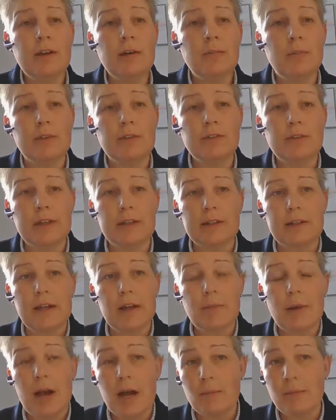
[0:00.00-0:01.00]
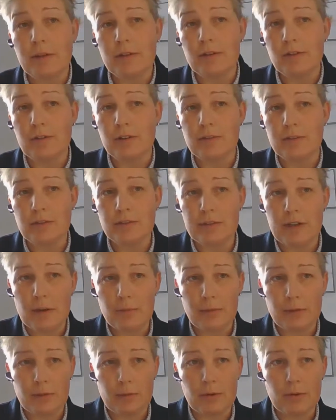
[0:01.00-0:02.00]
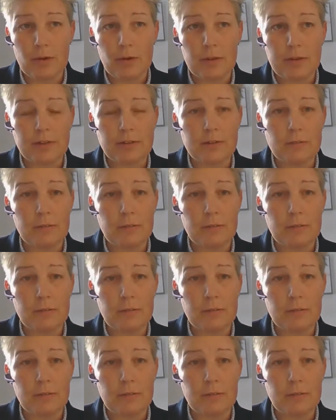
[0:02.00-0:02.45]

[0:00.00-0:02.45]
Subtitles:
But certainly I'm happy to raise it separately with colleagues